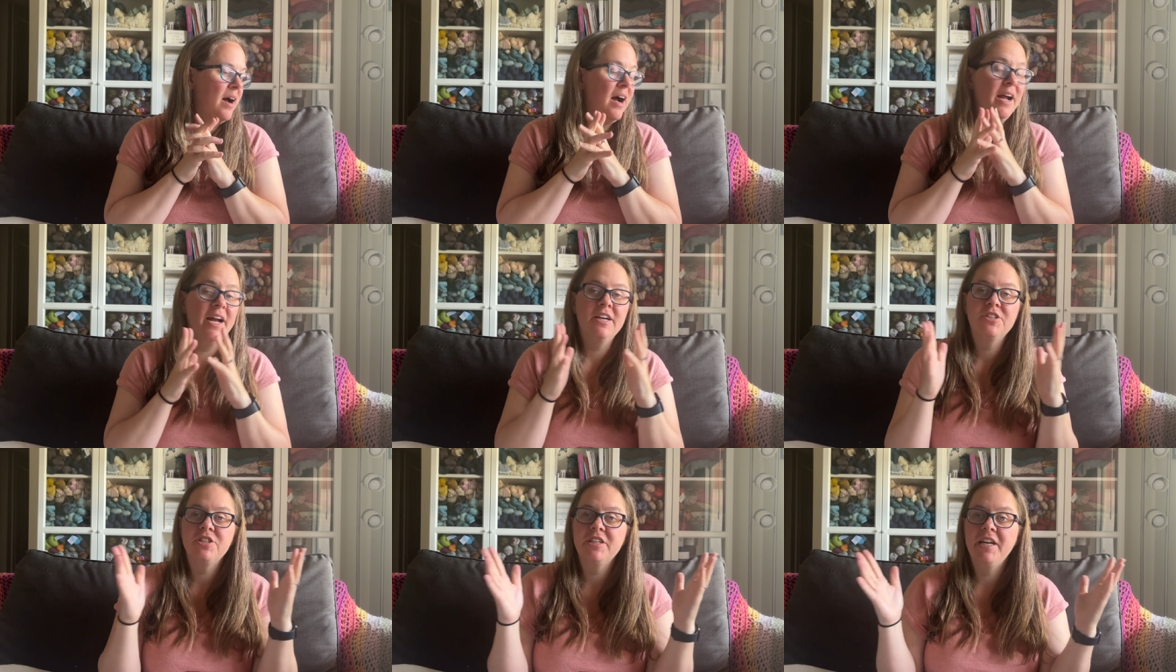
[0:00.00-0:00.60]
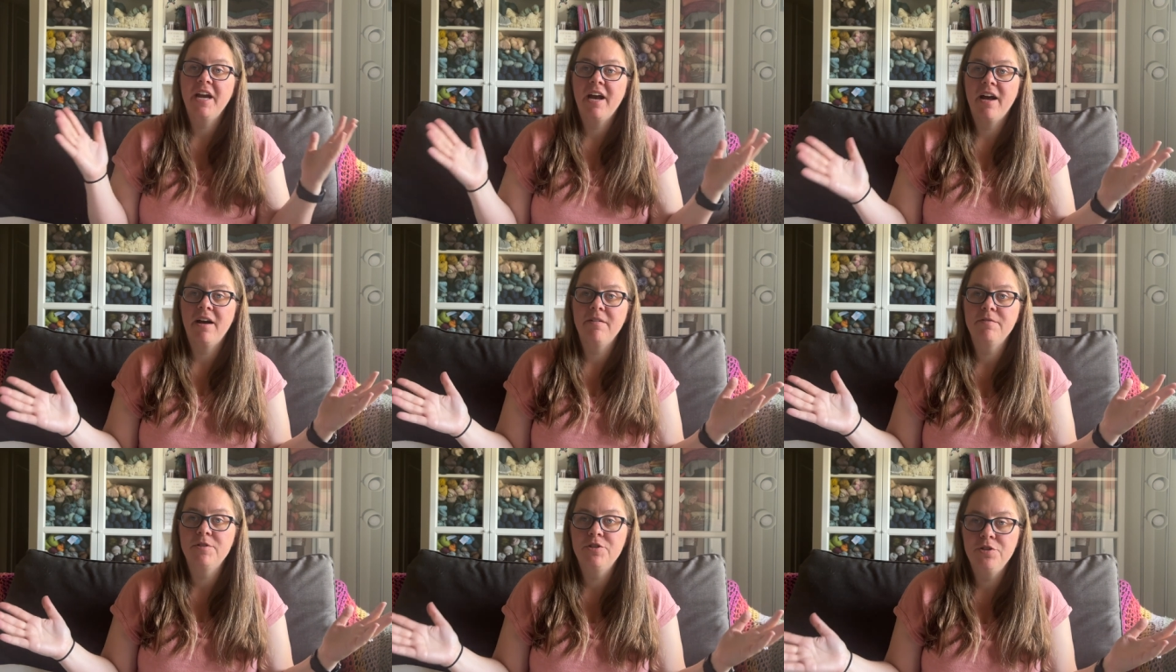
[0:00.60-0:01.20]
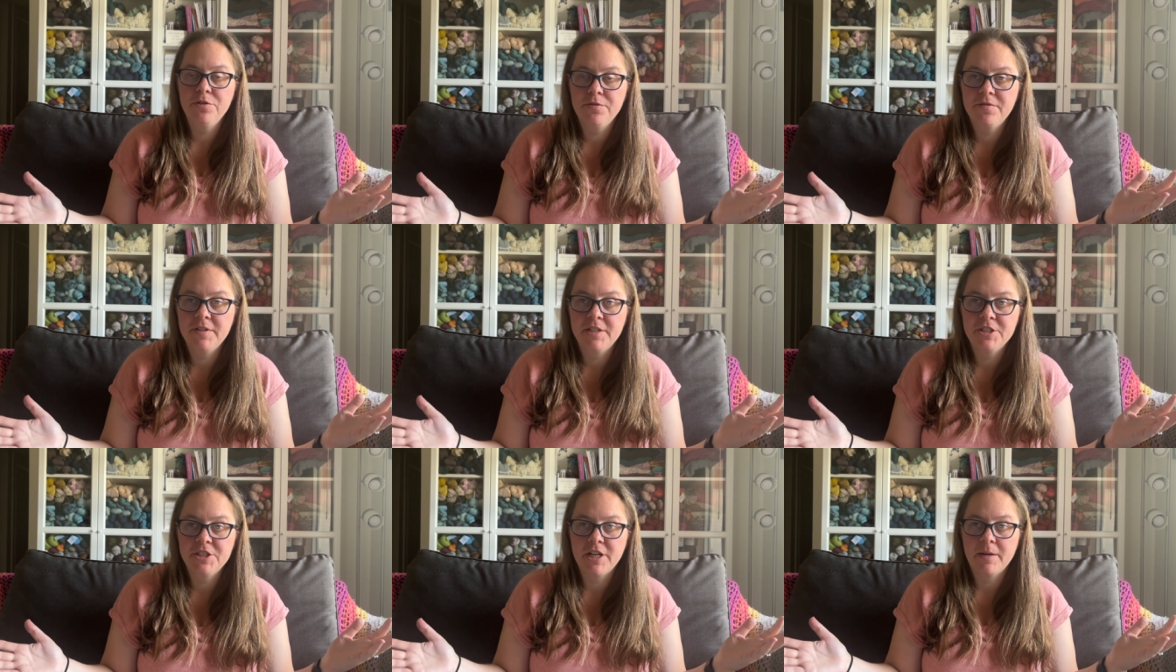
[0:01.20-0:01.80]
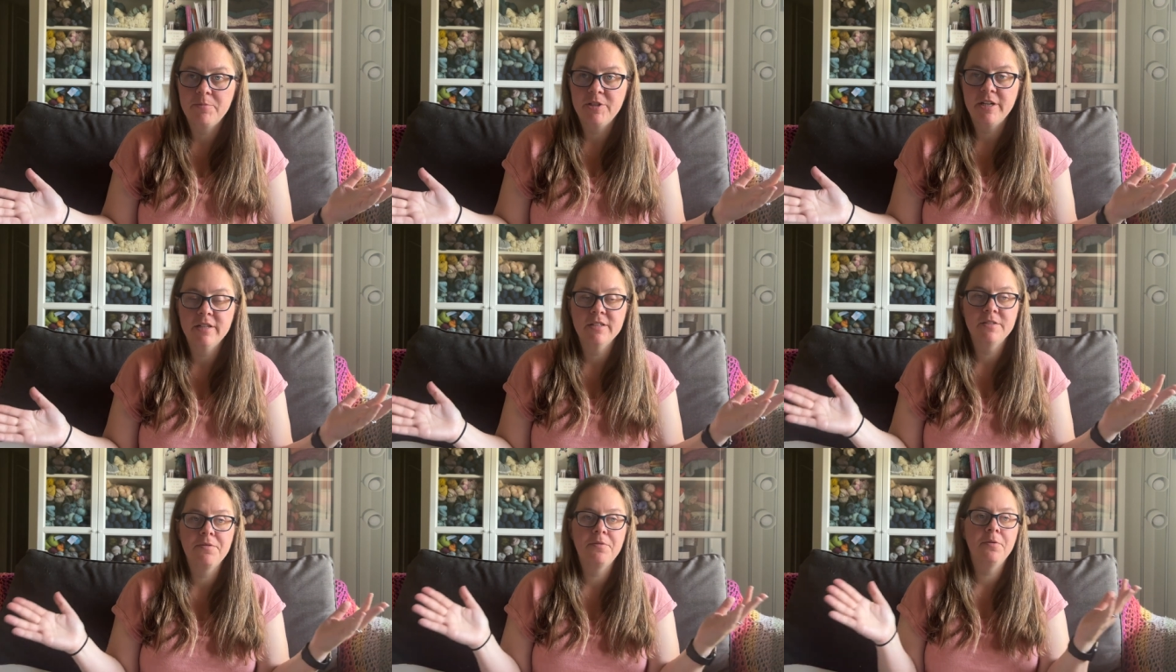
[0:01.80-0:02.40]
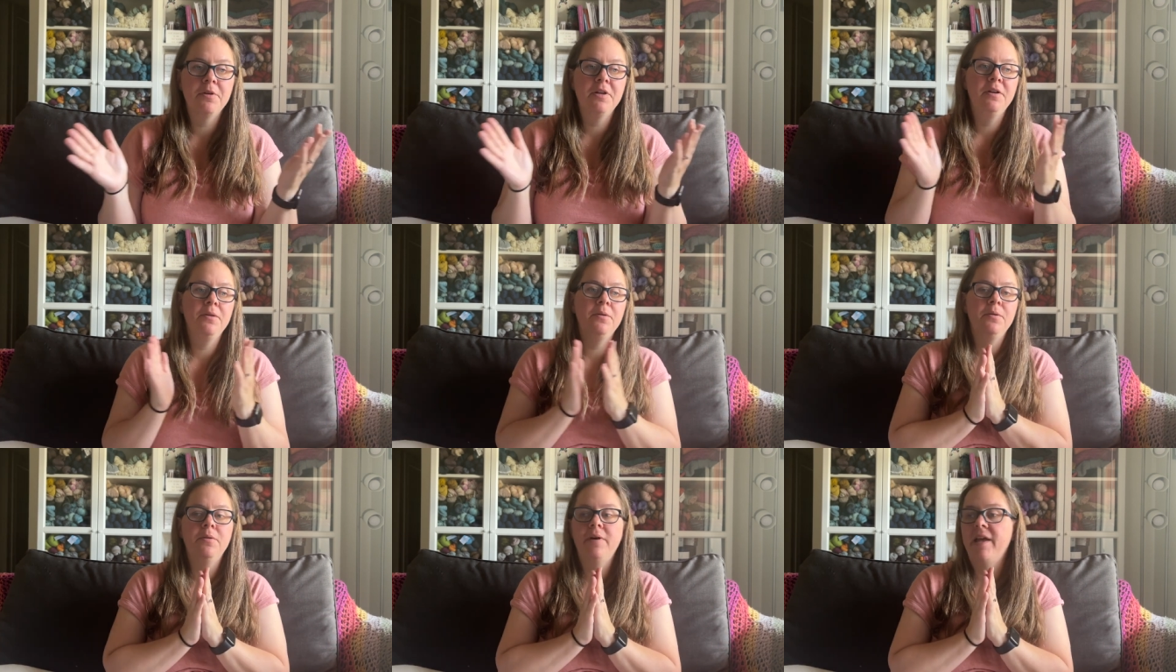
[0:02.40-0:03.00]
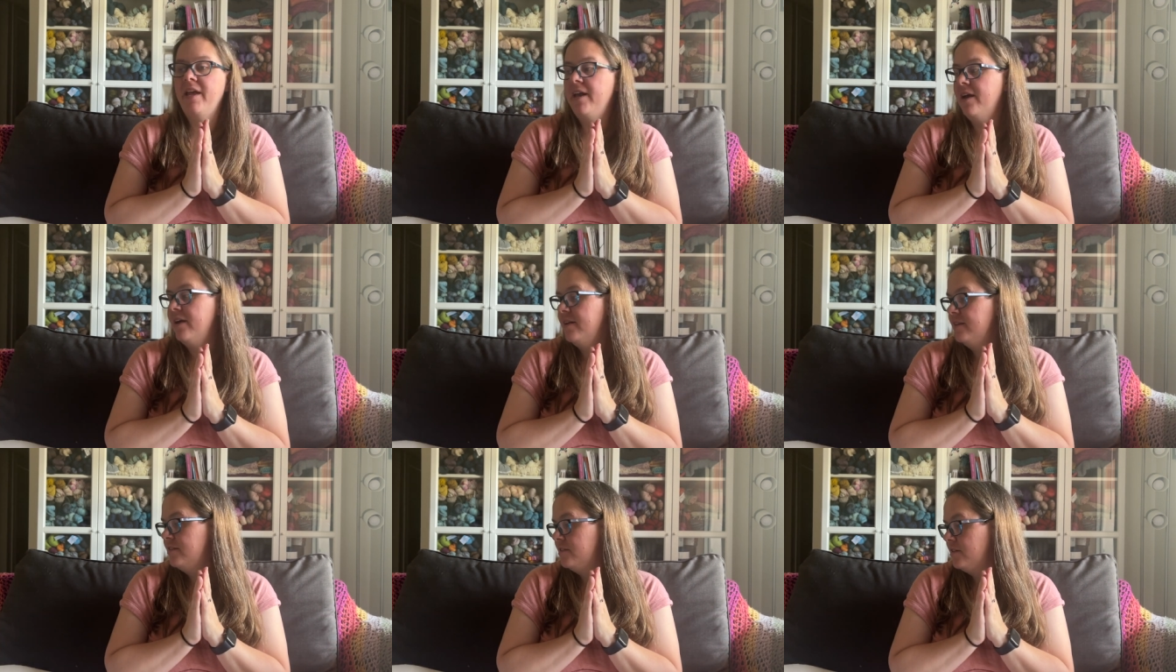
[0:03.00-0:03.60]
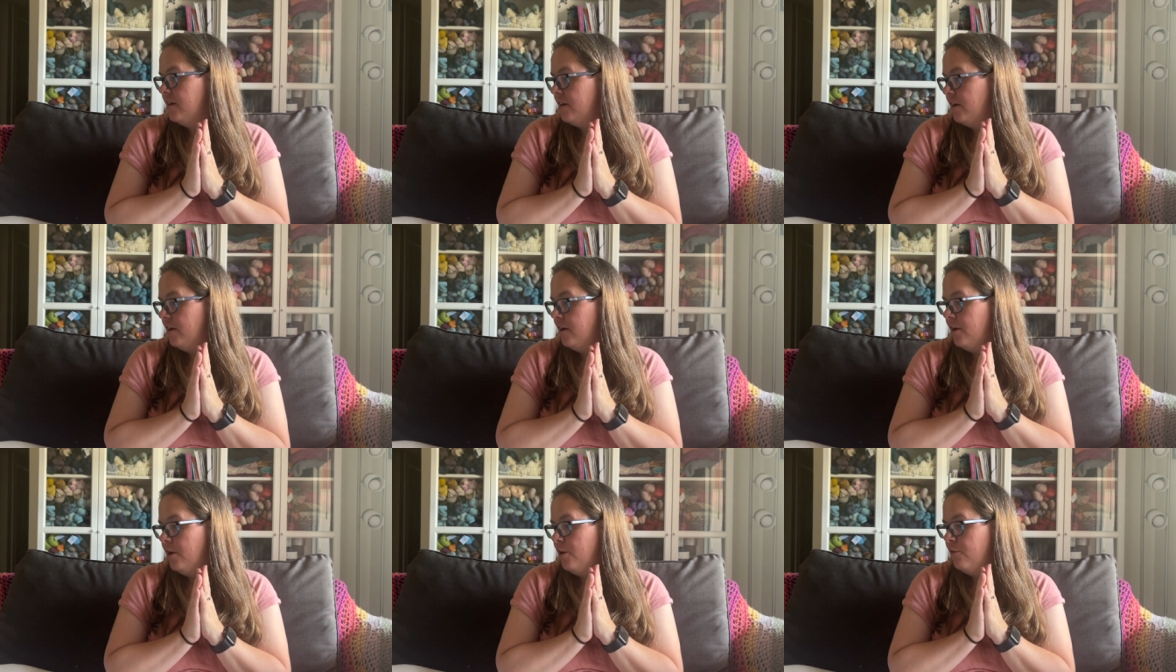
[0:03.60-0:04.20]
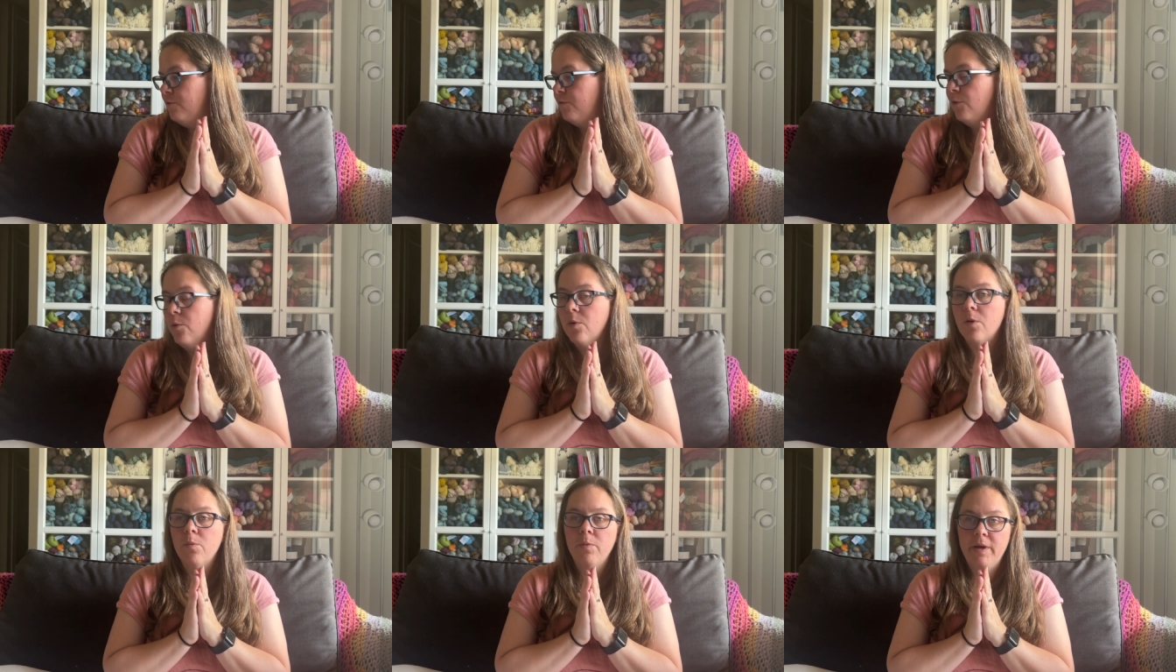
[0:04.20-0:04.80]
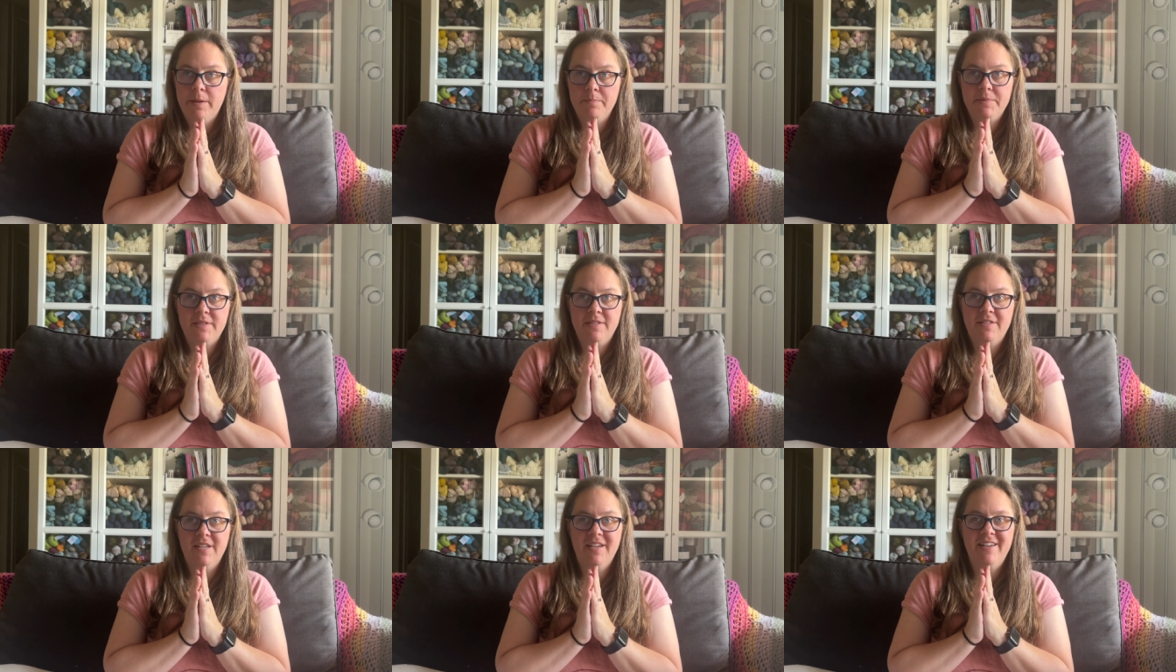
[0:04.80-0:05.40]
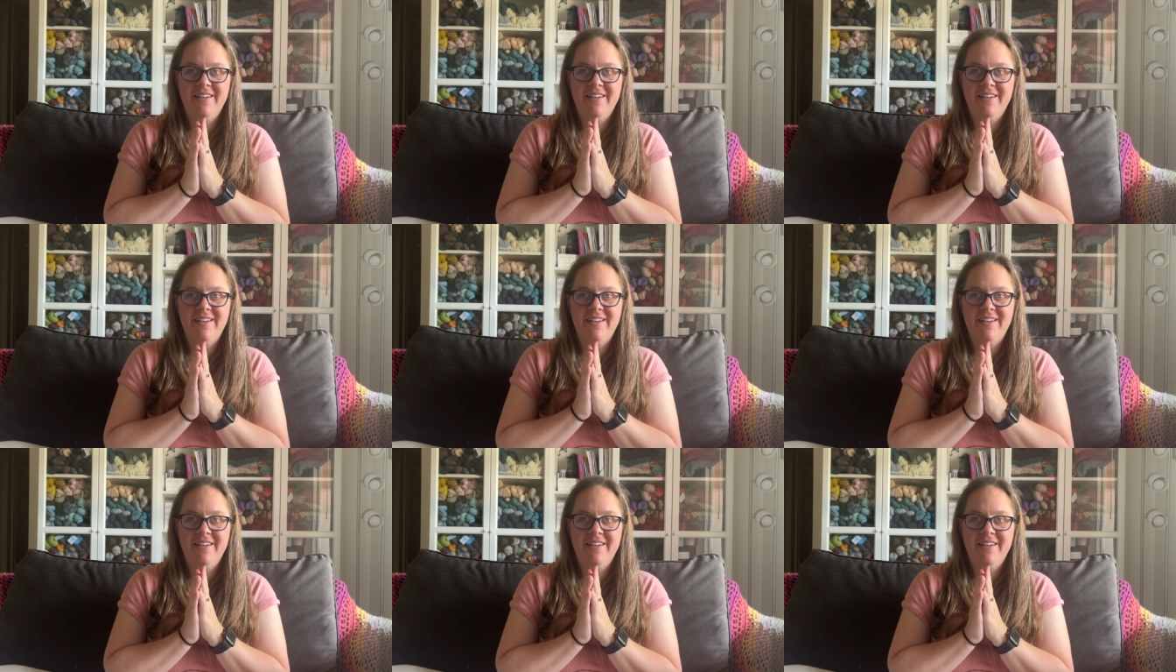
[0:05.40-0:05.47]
I actually have two finished objects for you and four whips.